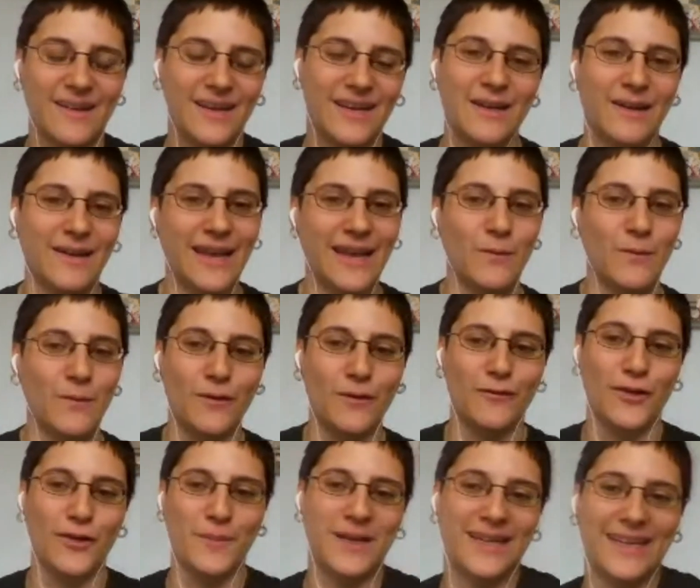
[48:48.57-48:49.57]
you know like
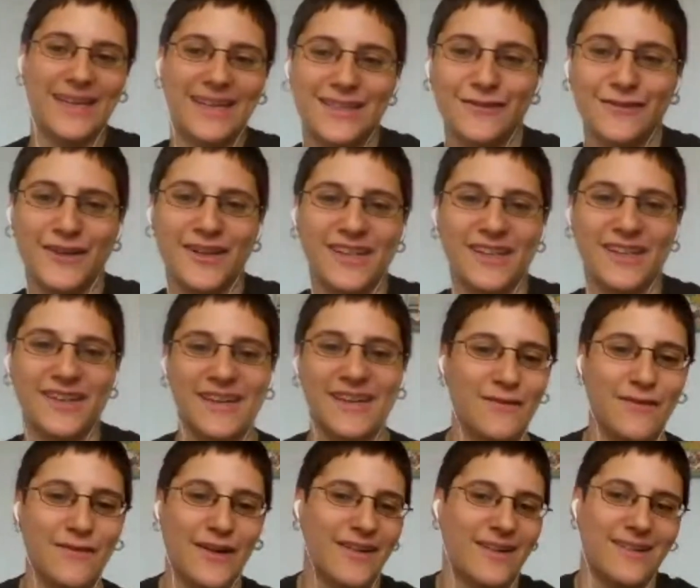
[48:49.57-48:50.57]
what formula to follow and
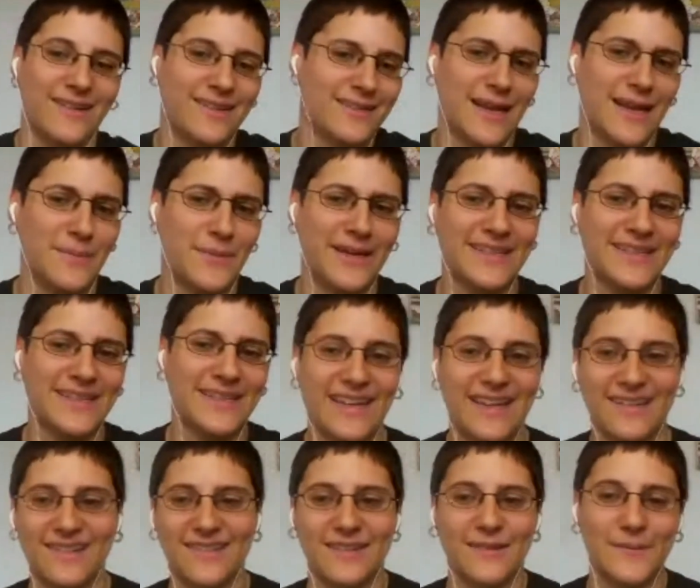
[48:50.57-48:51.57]
it varies day by
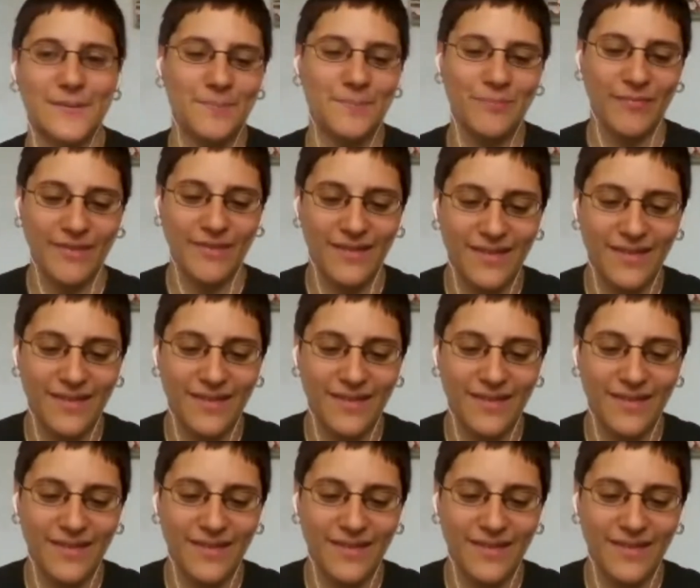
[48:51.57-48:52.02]
day. So